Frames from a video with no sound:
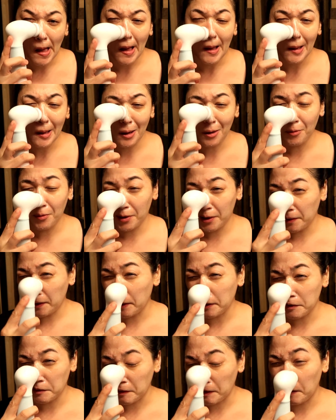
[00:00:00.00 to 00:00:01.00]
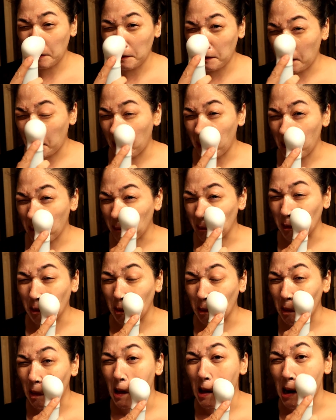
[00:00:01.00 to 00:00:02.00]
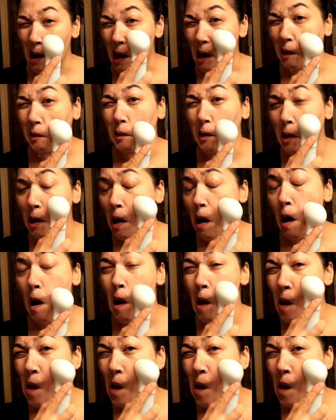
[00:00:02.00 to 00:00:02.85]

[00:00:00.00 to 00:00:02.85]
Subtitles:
And you don't want to like stay on an area for too long either.